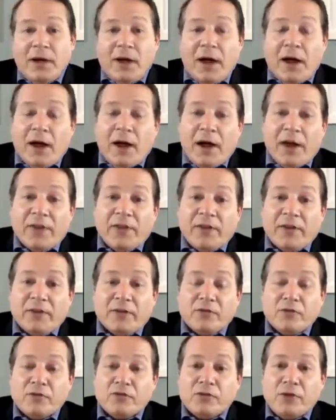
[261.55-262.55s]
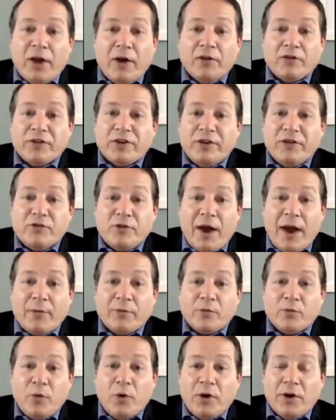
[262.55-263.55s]
Uh, I think Kelce
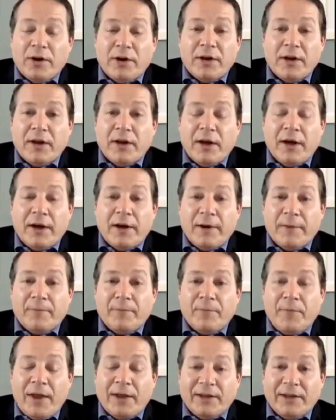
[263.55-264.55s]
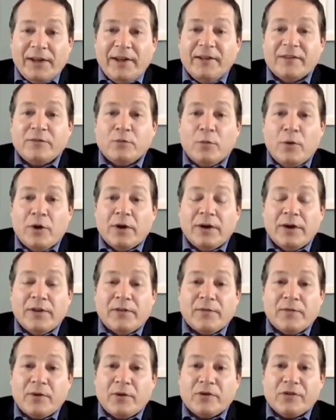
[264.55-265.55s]
dropped one, uh, at least one in
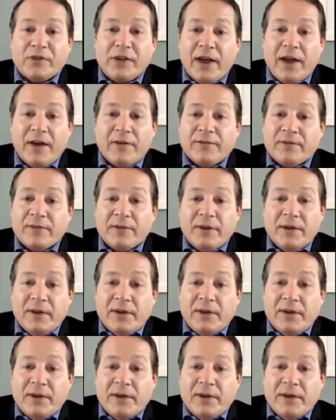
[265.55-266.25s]
the first half.